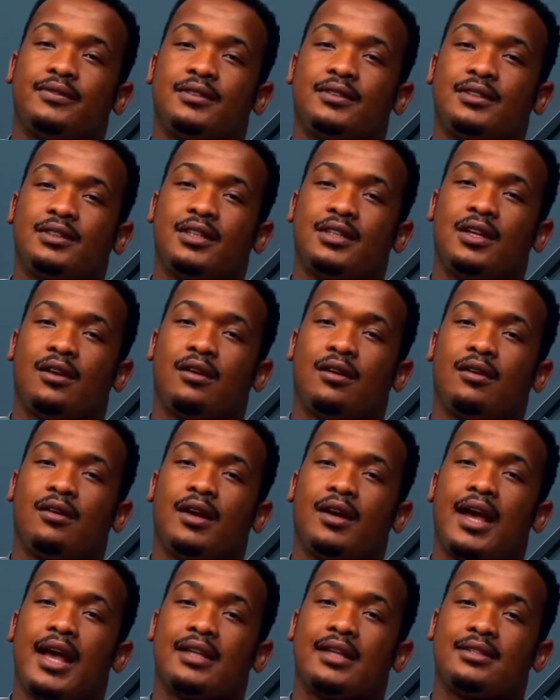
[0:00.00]
you know,
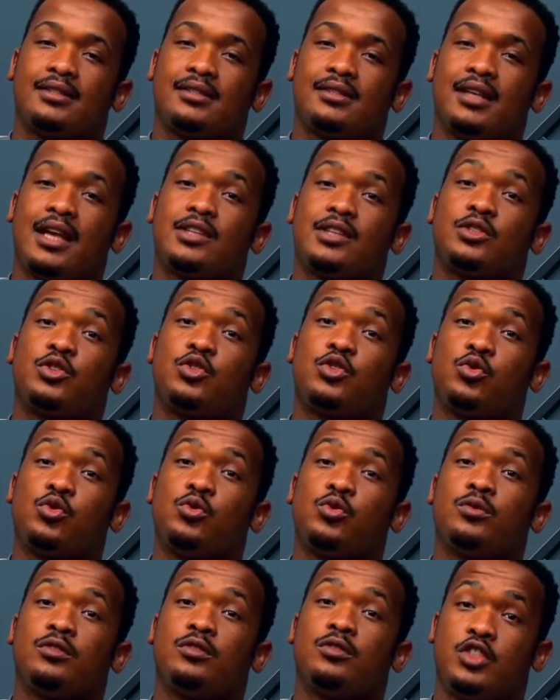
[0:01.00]
as
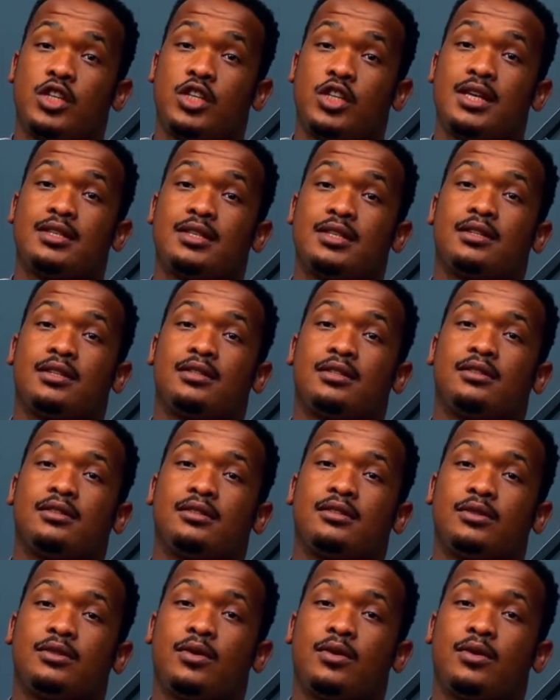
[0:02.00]
true Jesus.